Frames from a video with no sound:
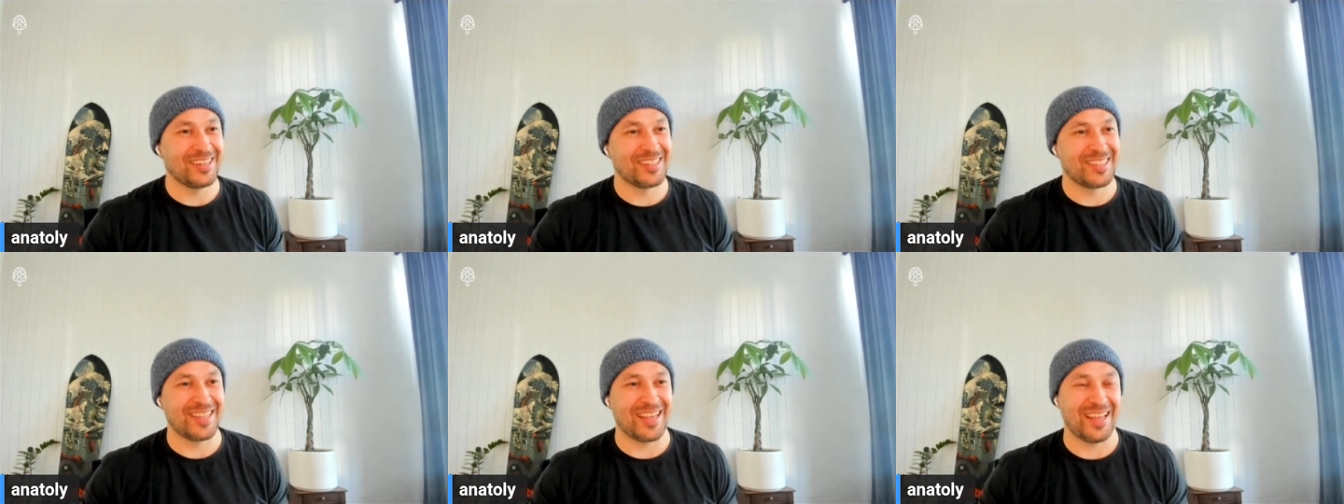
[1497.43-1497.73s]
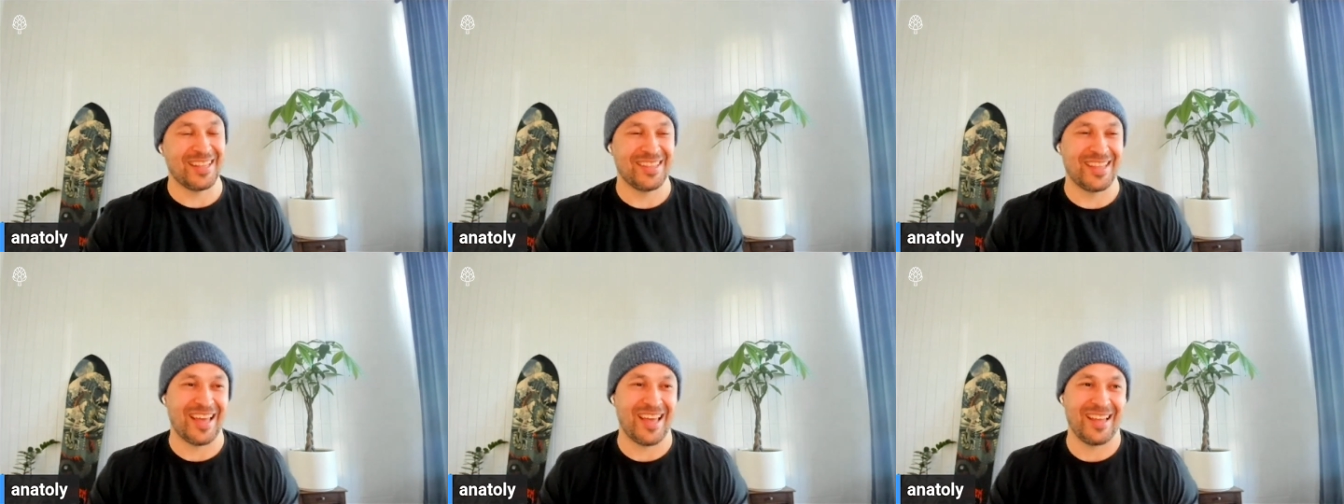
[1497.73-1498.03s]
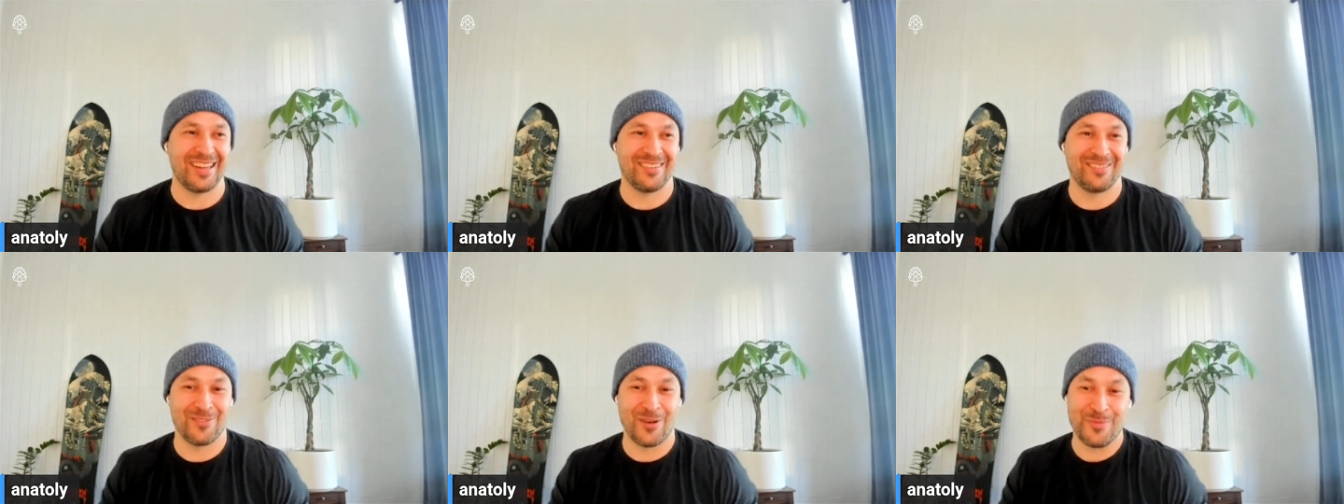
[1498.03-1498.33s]
said
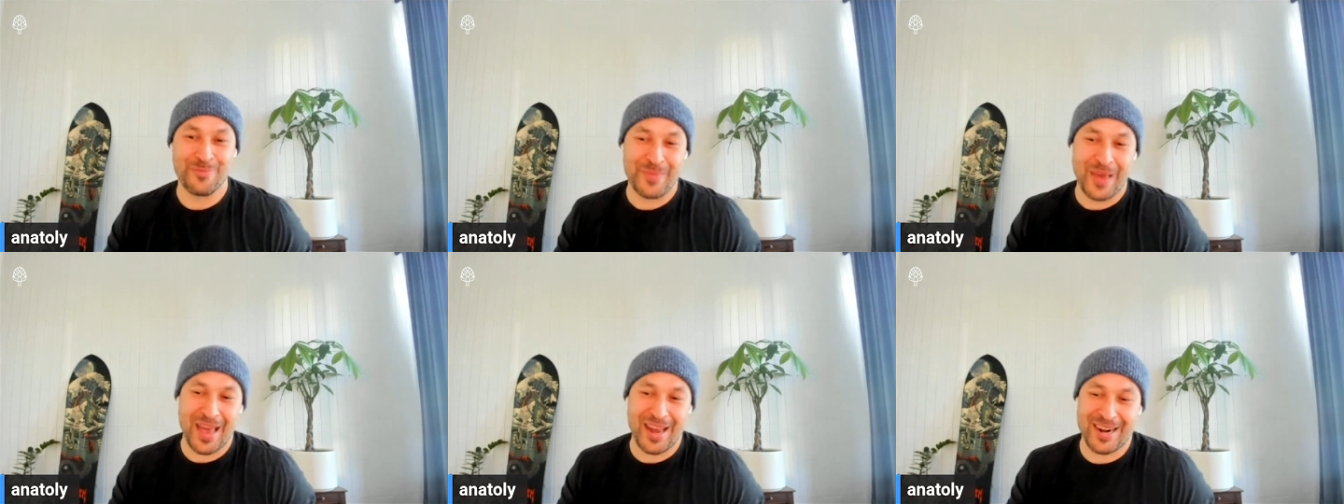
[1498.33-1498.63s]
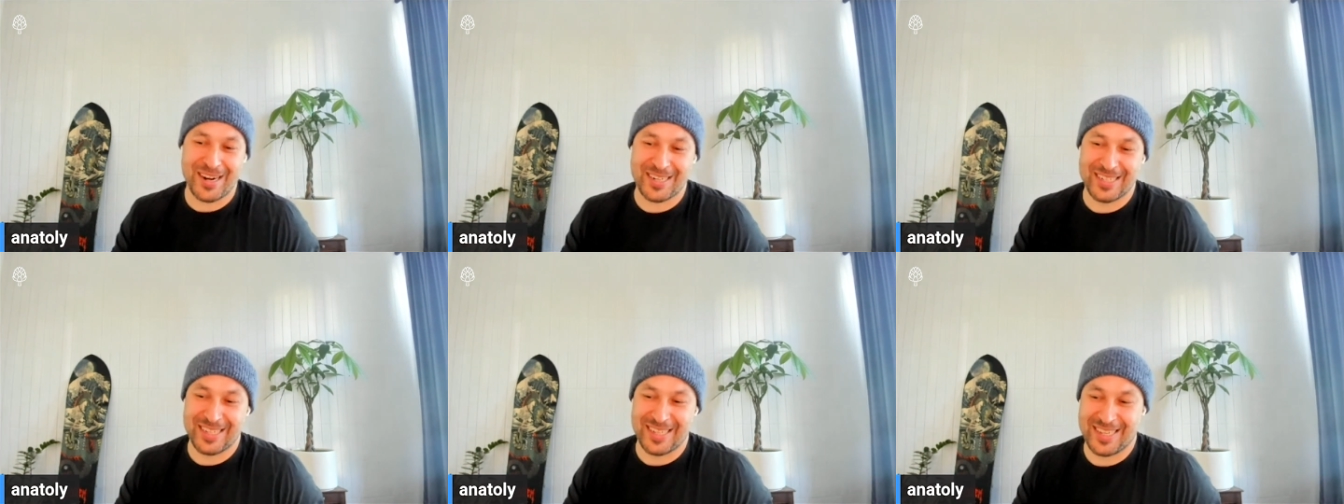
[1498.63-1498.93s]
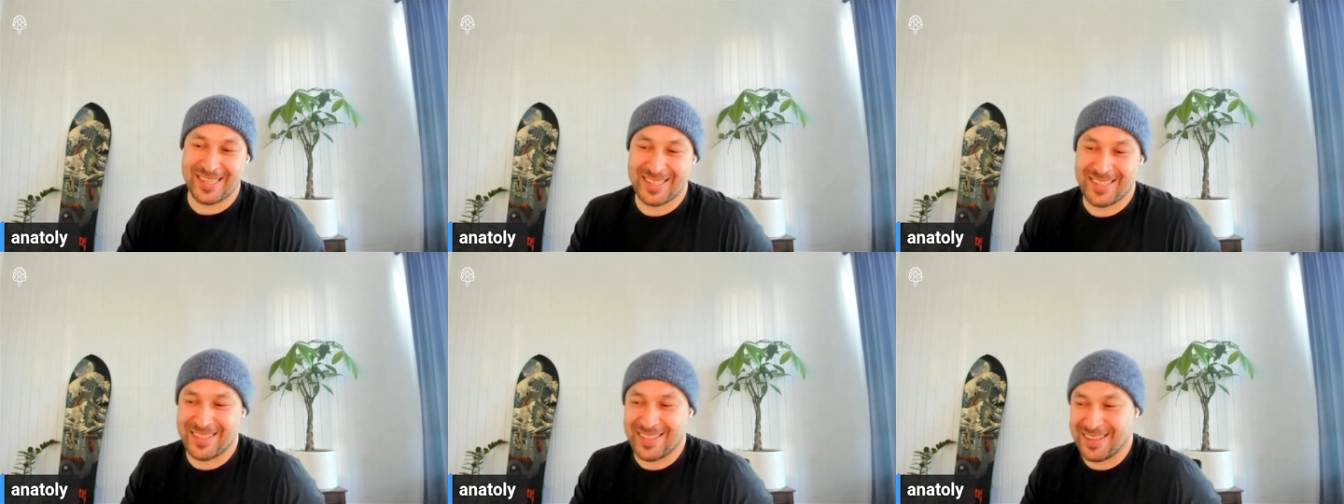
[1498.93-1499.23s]
that what matters
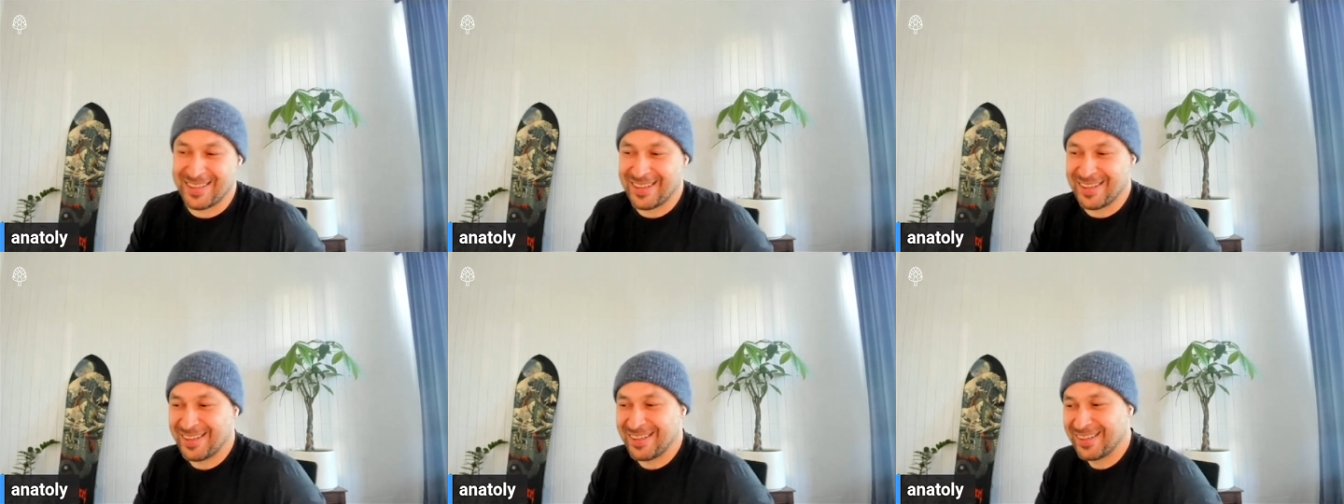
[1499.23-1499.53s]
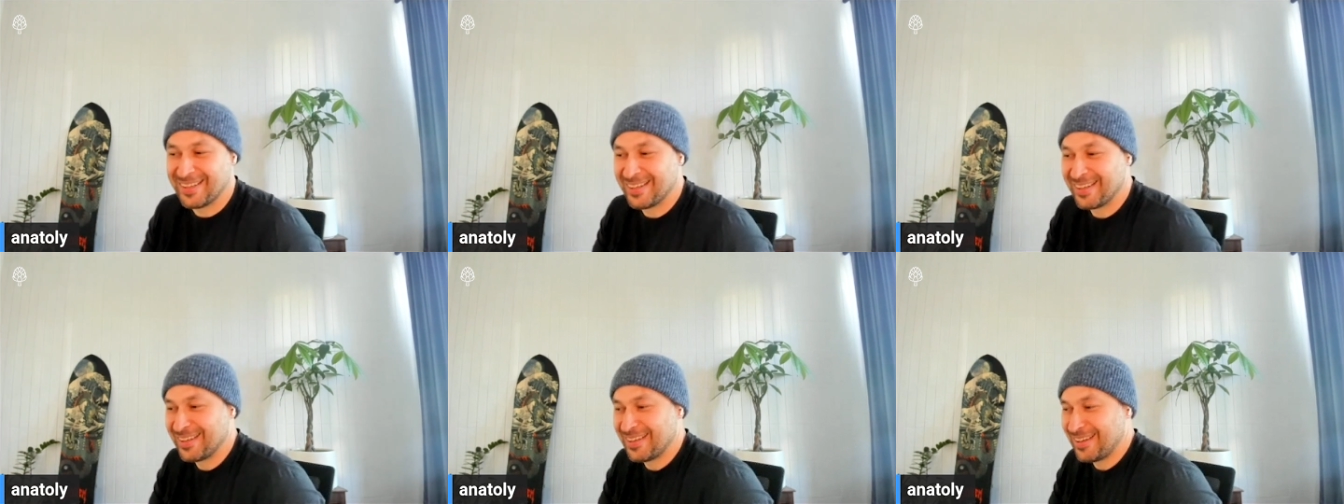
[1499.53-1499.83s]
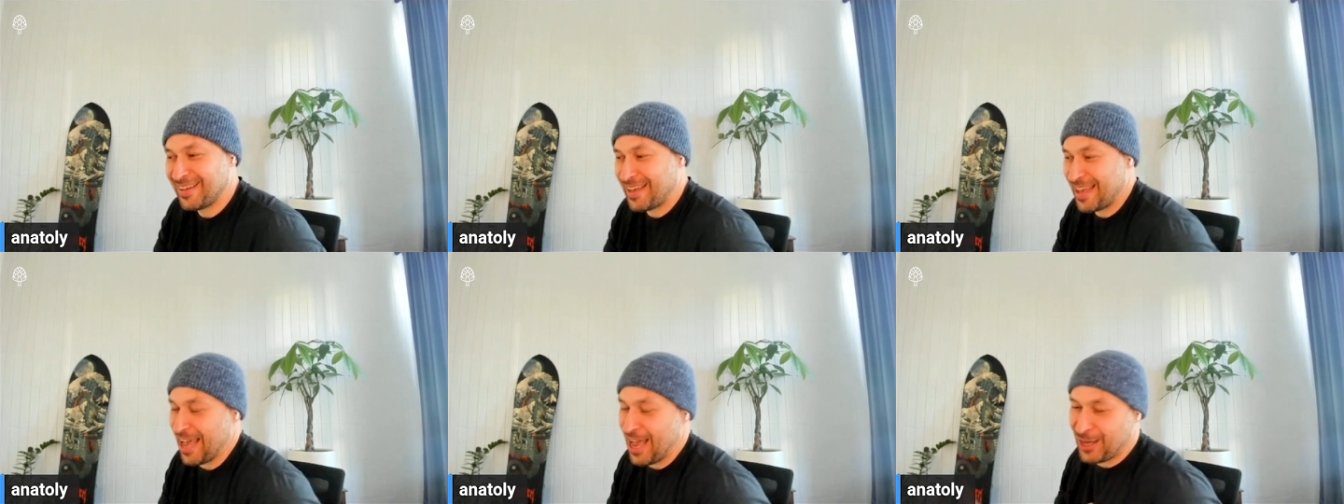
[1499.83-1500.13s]
is the
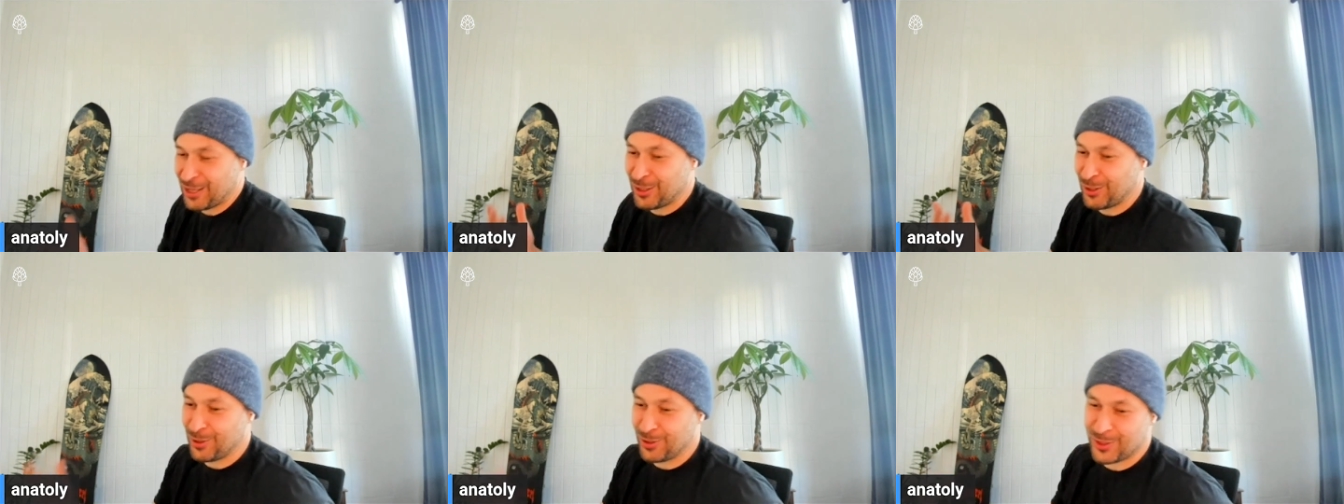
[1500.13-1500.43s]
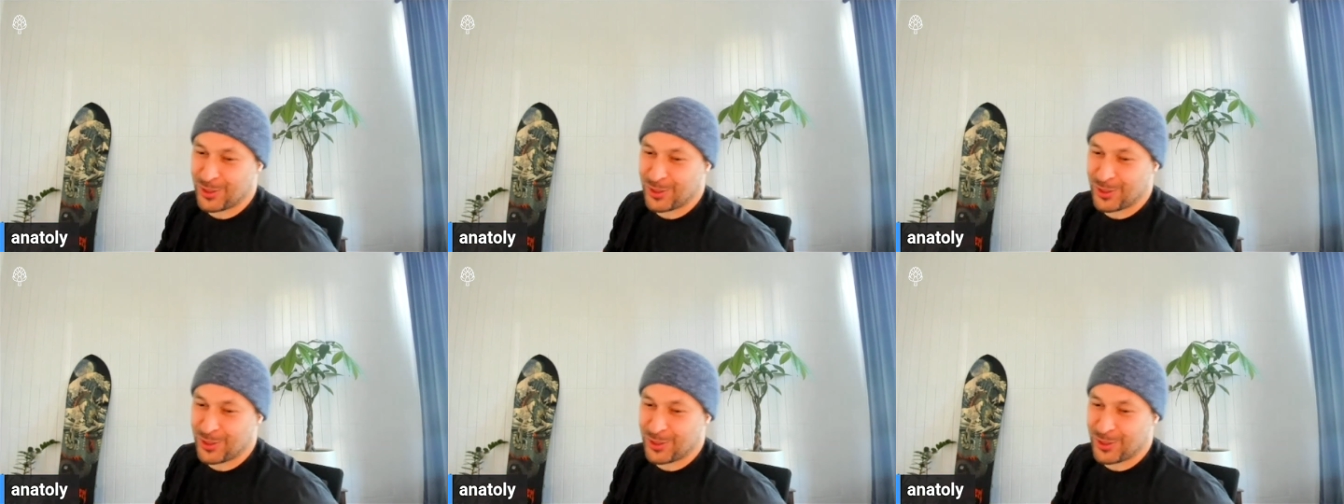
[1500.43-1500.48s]
actual